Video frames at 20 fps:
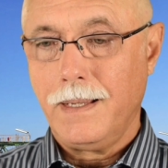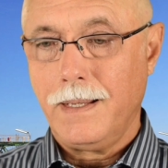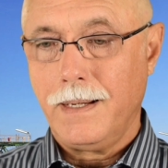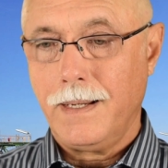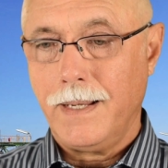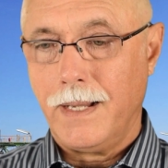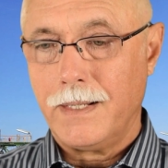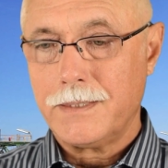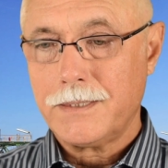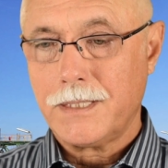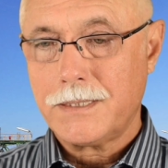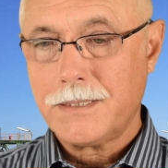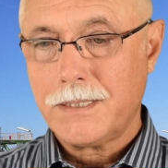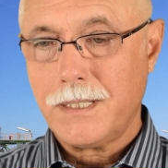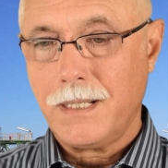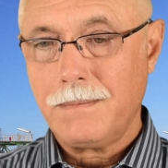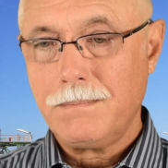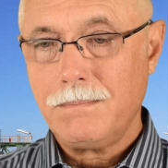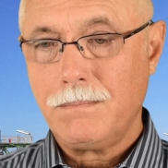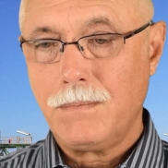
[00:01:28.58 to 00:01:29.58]
Now, as I
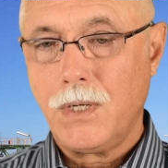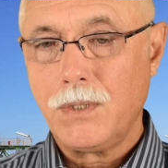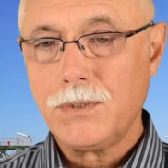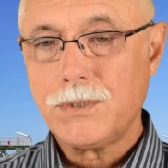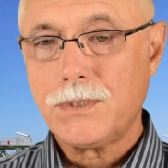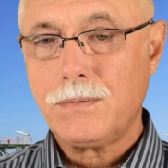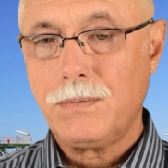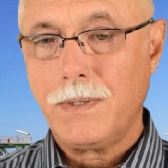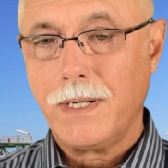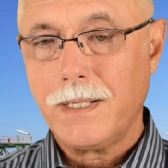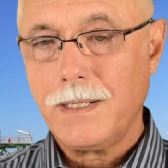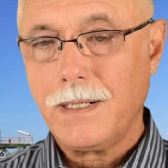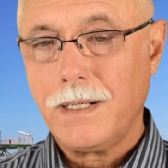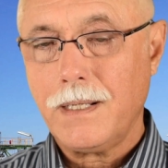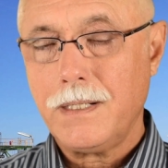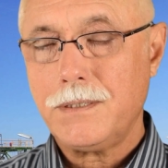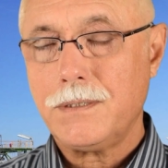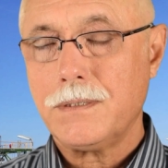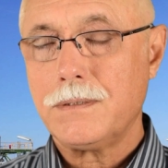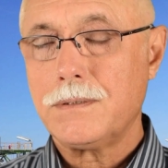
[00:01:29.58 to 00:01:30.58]
said, most
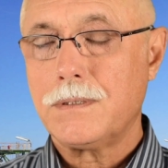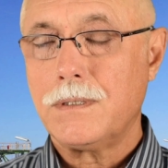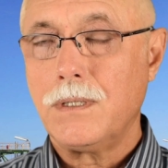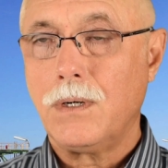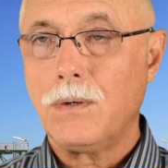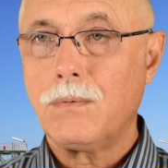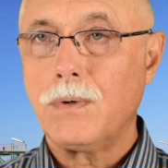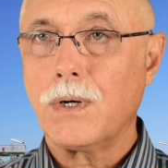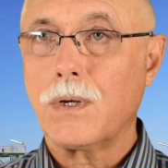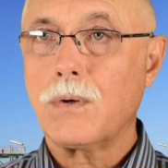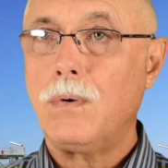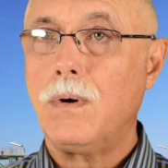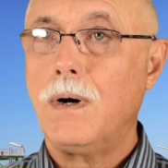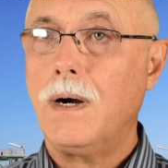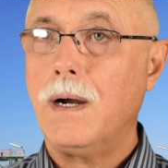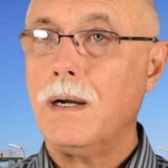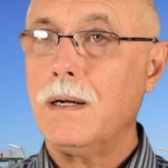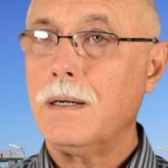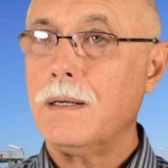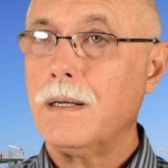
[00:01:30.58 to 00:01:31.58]
regulations don't
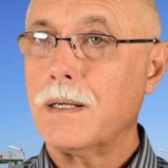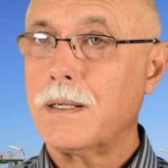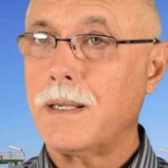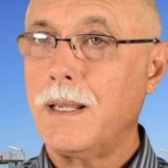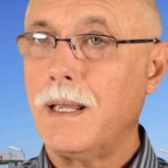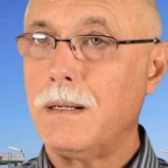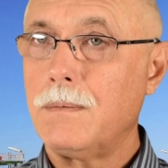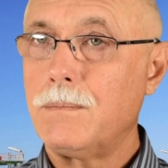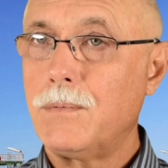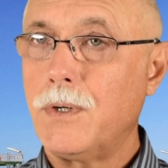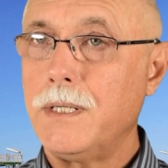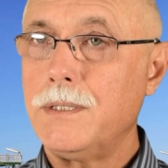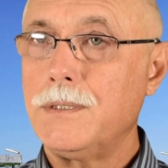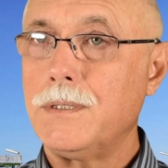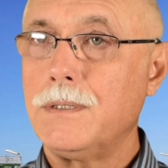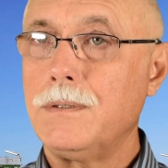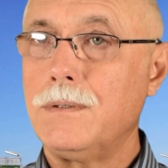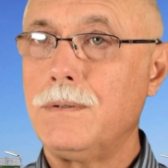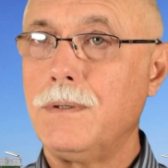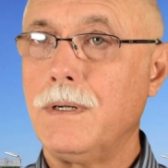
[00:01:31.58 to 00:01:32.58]
require a
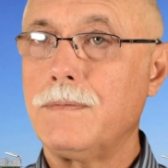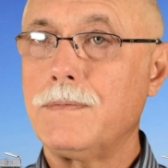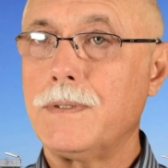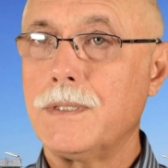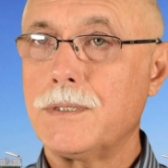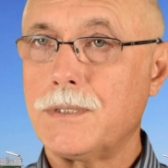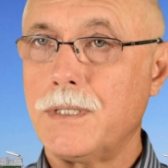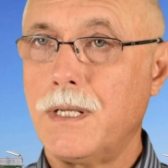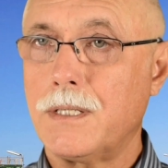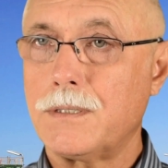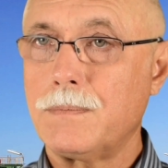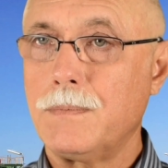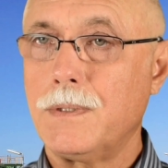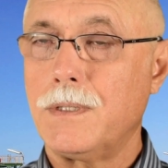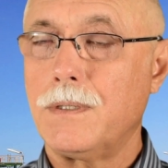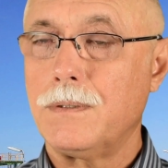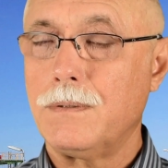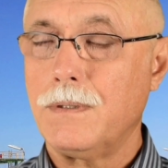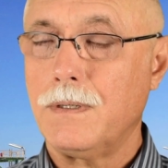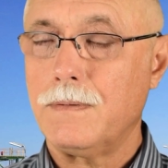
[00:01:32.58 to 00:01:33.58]
calibration drift assessment
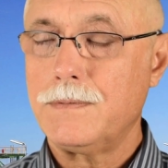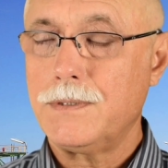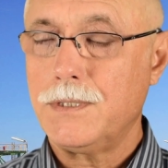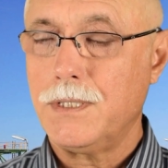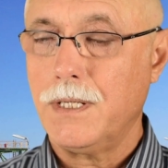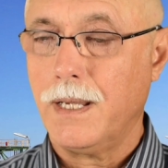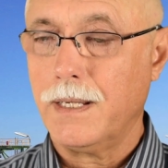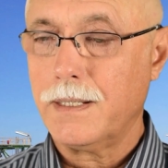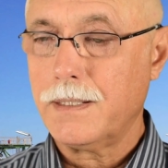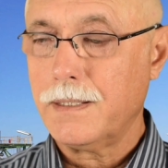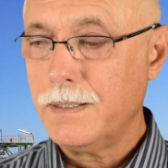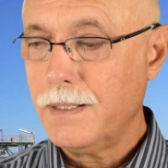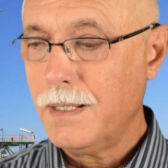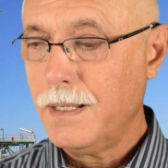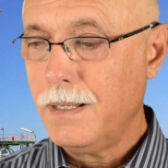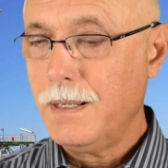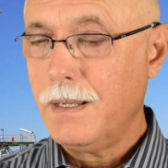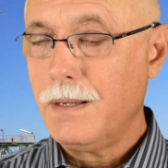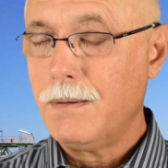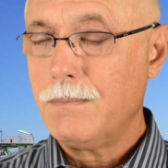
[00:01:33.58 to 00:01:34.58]
or drift check,
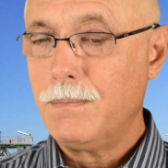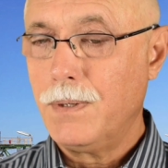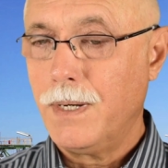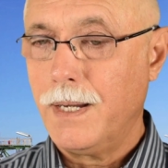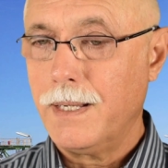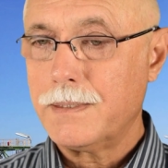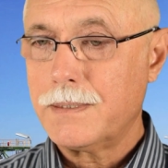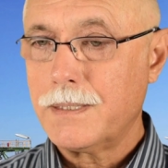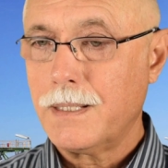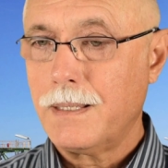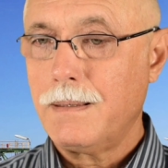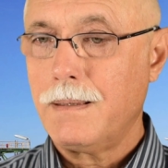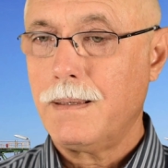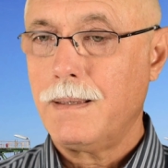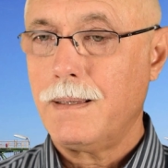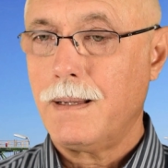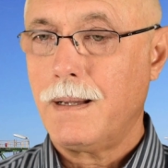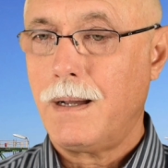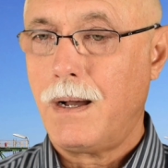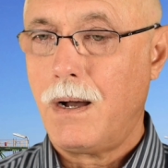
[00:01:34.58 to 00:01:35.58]
but
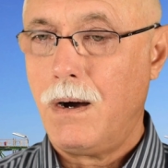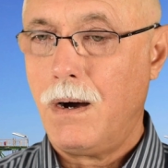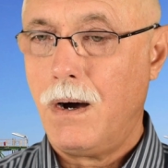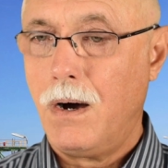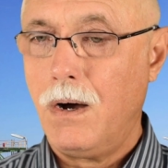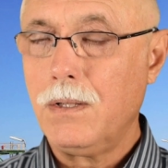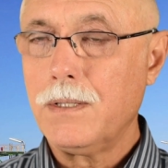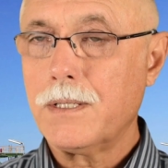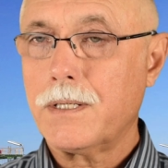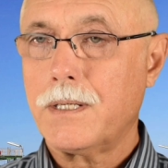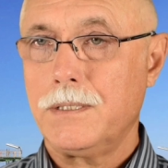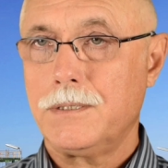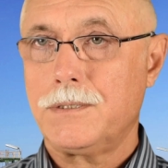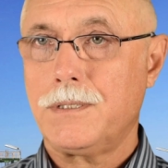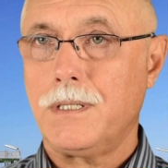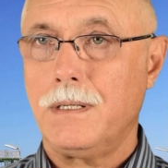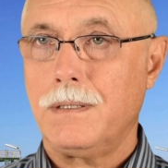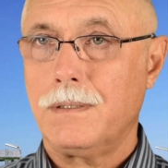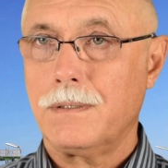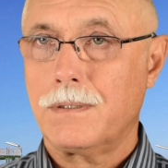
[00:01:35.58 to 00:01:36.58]
all the
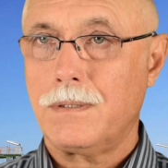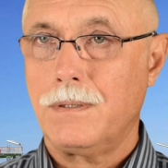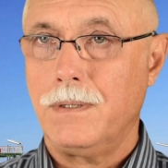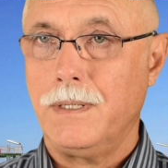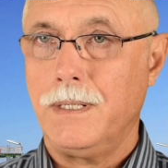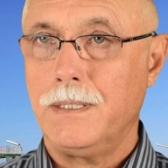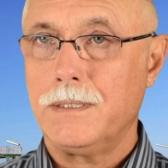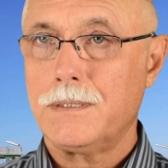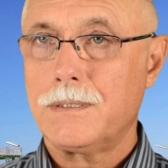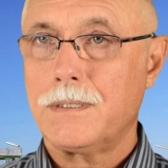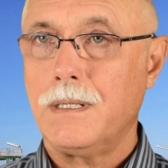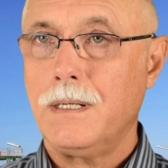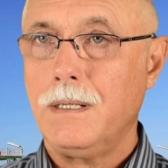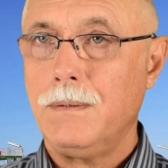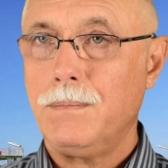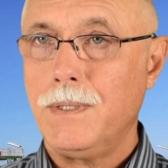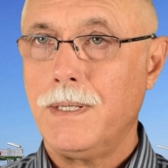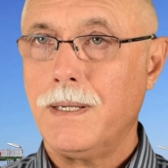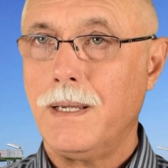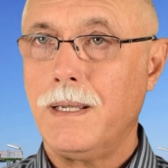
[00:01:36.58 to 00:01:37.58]
consent decrees that
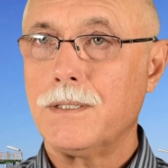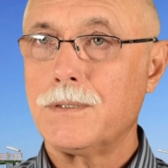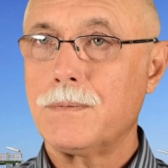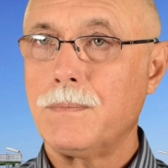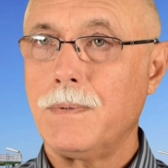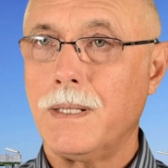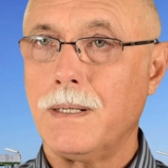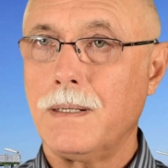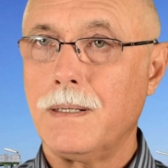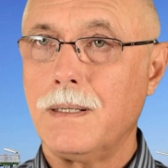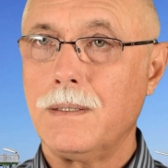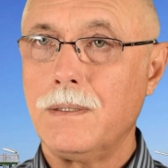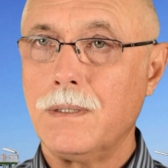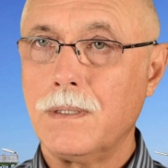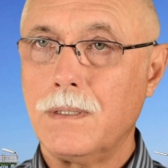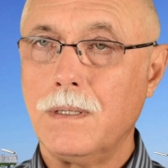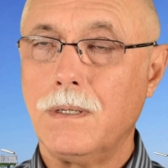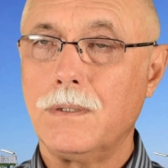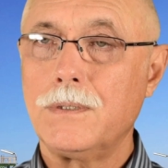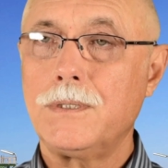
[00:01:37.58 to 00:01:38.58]
EPA has been
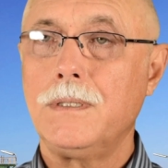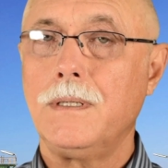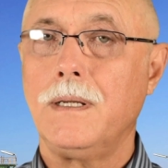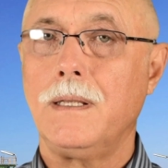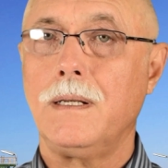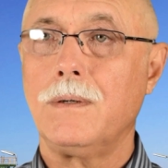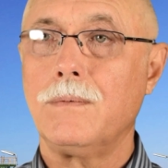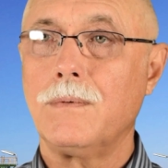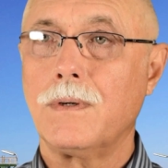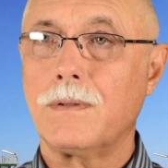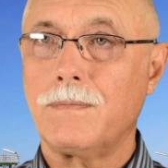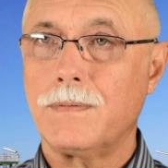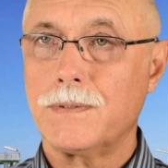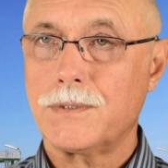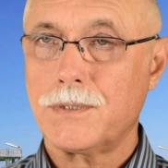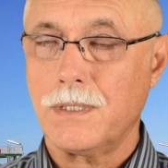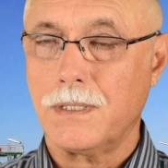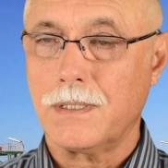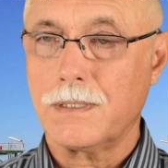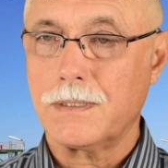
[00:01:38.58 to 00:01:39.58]
negotiating with
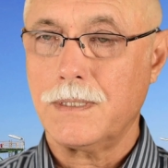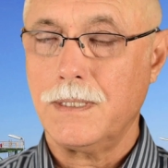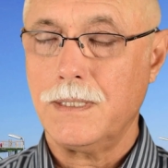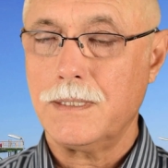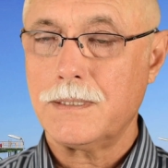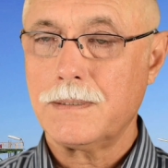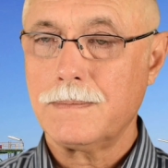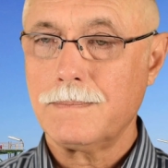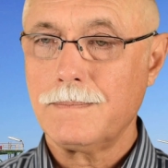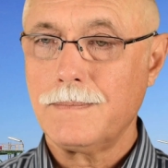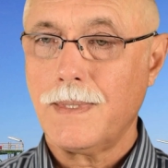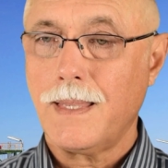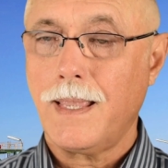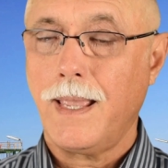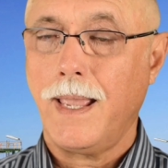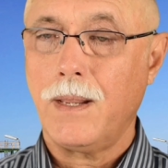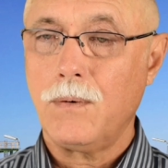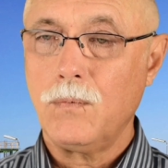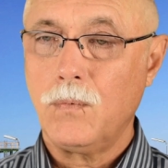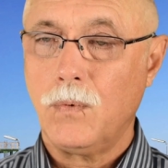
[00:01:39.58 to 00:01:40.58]
facilities
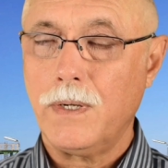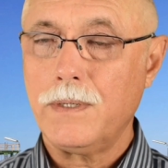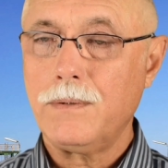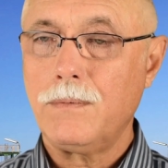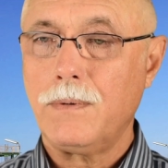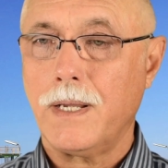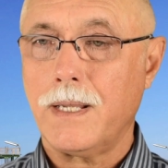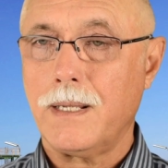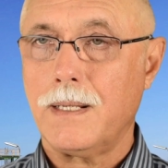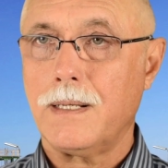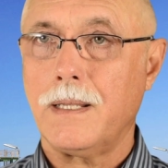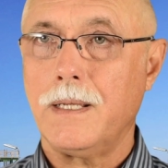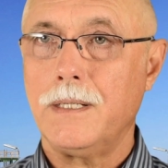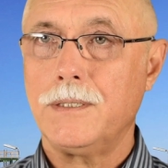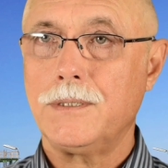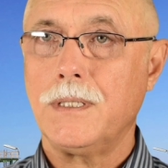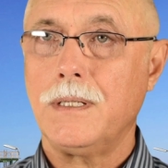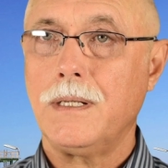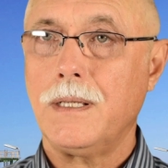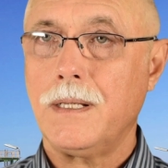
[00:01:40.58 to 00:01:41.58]
and one
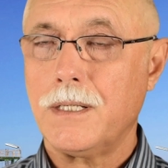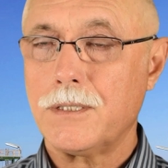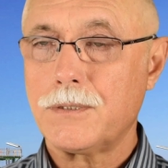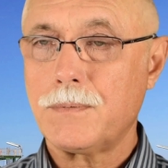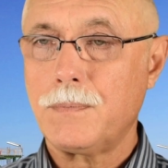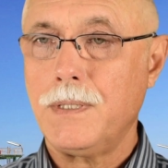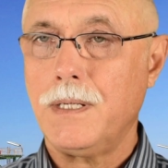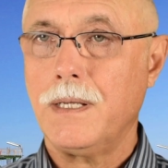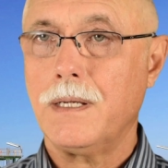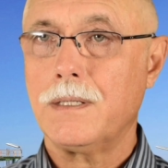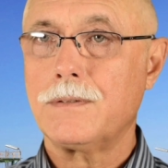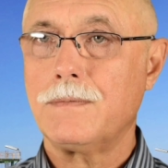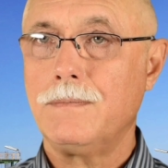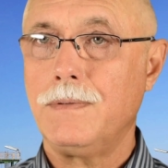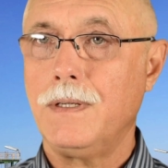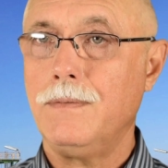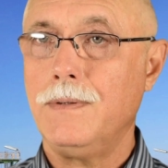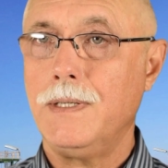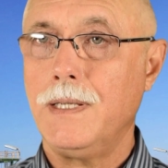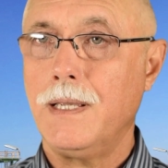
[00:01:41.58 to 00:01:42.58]
regulation, NSPS
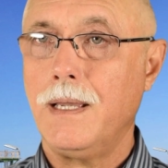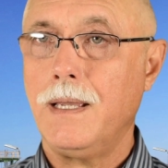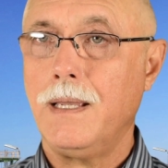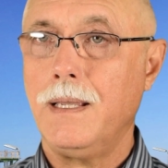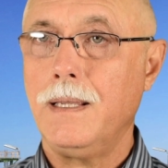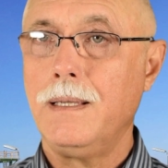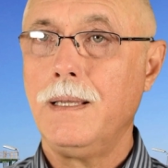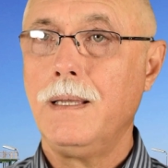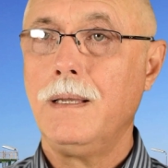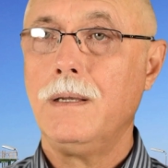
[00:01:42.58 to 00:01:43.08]
VVA,